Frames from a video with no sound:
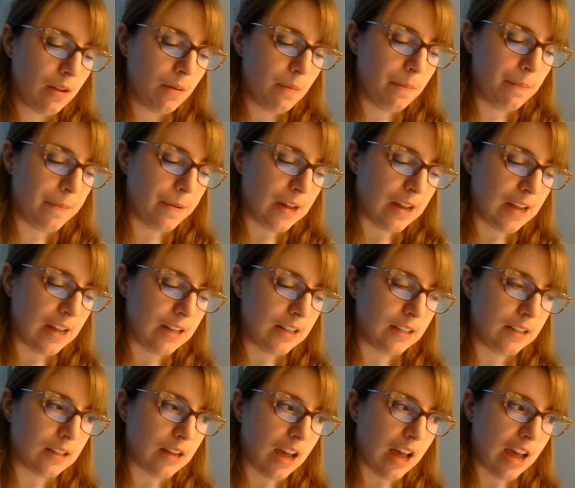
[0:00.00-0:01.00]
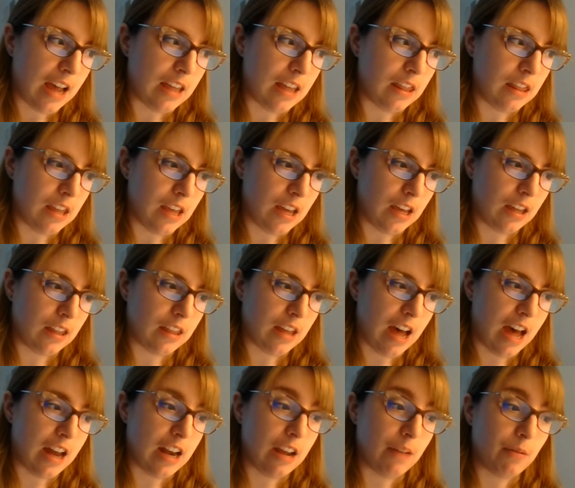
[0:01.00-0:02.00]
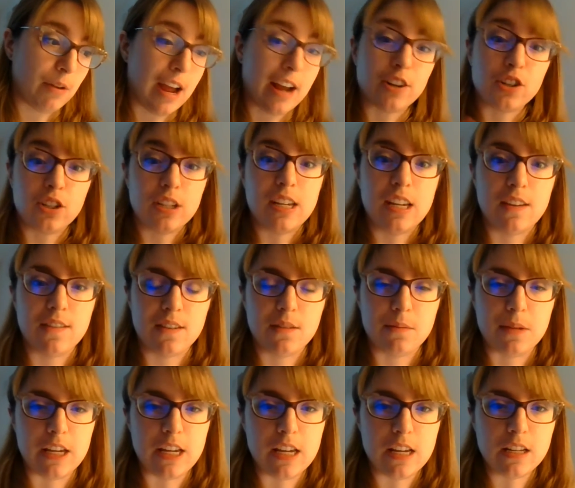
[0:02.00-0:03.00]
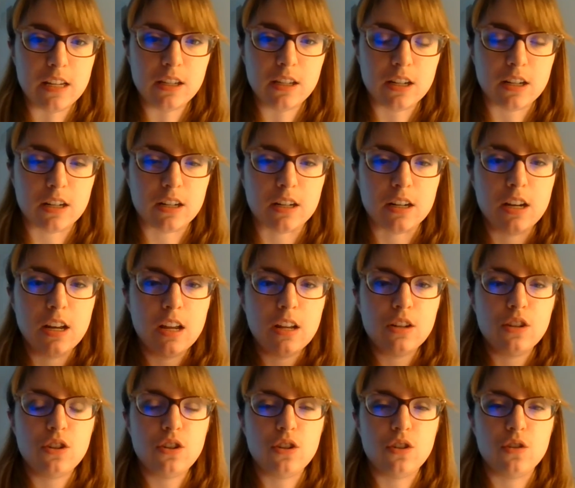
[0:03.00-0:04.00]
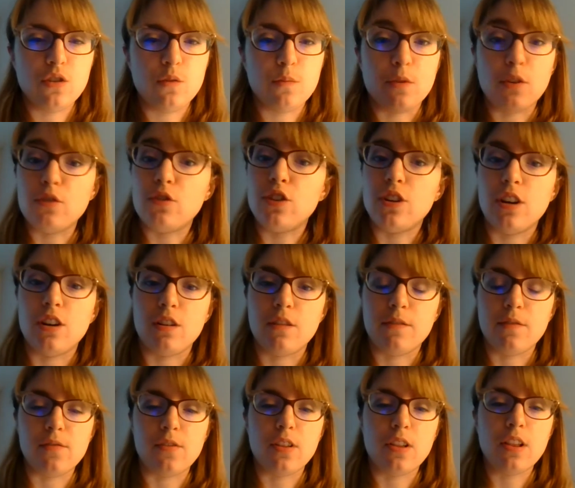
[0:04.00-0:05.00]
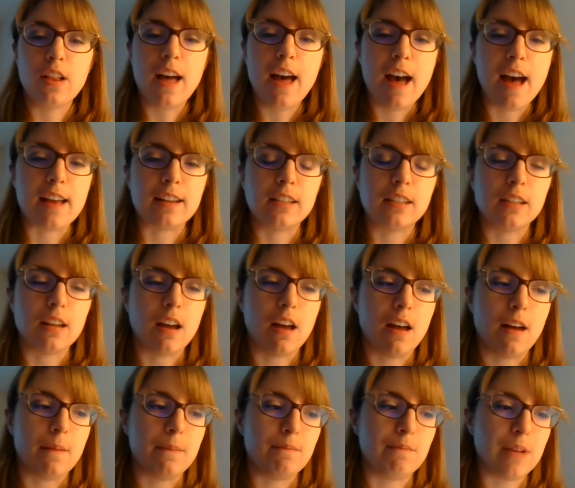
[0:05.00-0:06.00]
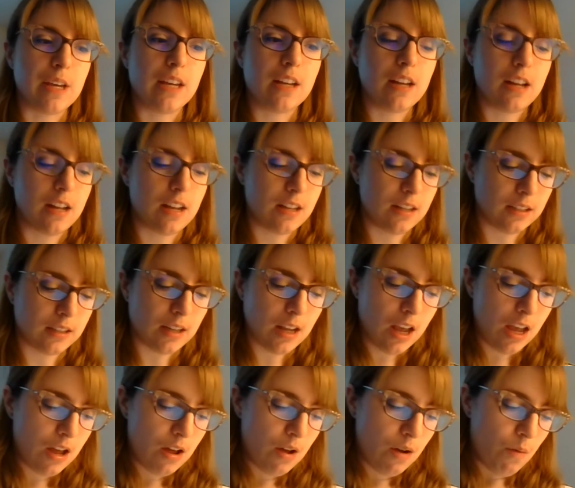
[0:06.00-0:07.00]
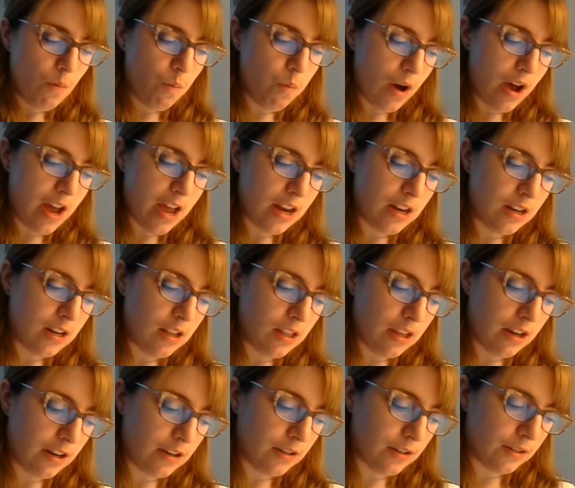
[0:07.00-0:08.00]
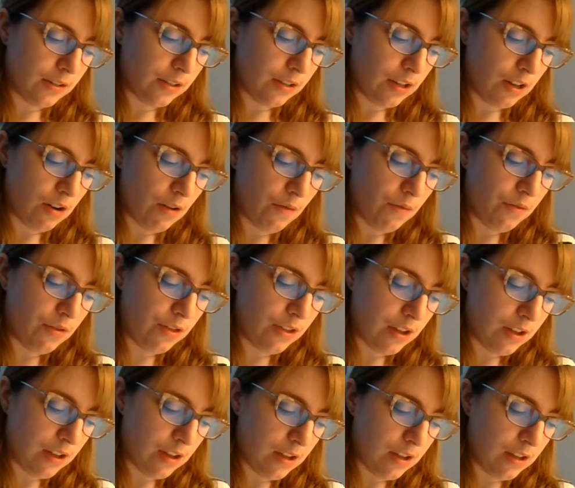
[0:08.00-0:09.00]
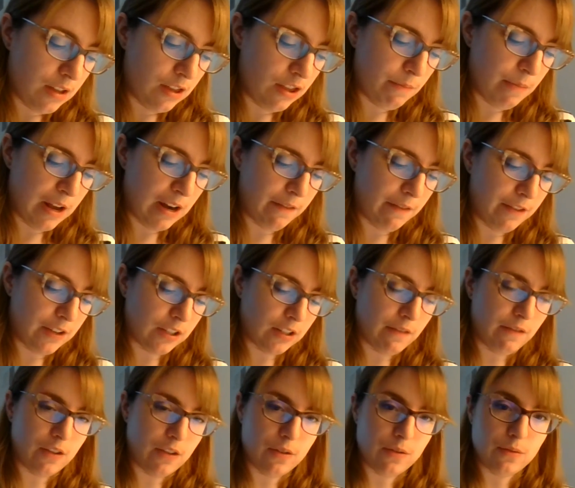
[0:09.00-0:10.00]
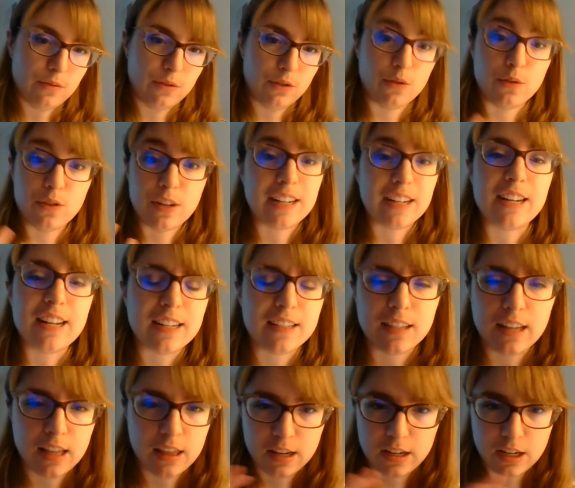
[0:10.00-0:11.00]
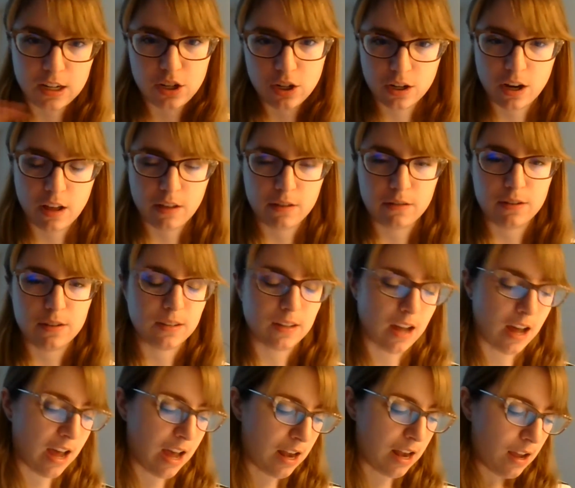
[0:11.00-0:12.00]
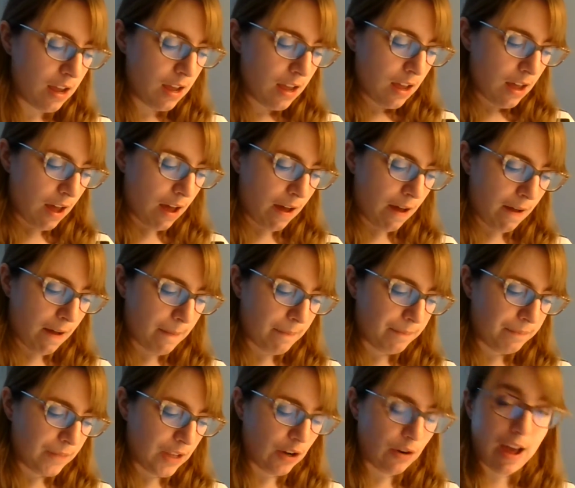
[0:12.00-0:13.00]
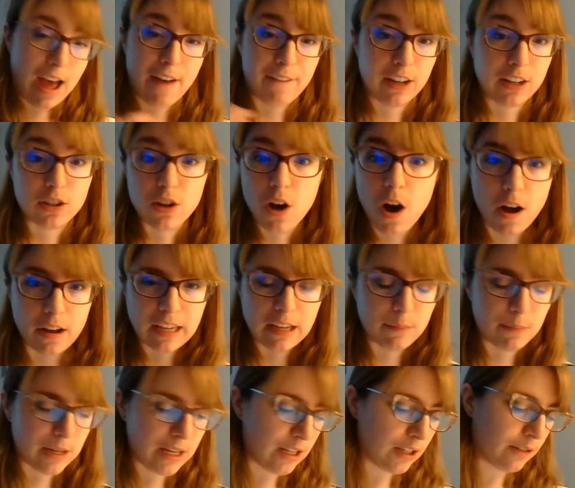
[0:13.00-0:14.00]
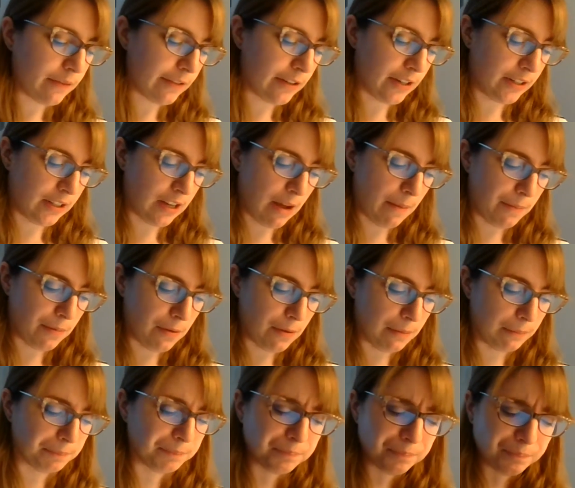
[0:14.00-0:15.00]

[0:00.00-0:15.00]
But I think that it would actually even be easier to broach it in a full class, because one, there's, the benefits of those techniques in the teaching tolerance guide, having a talking piece, for example,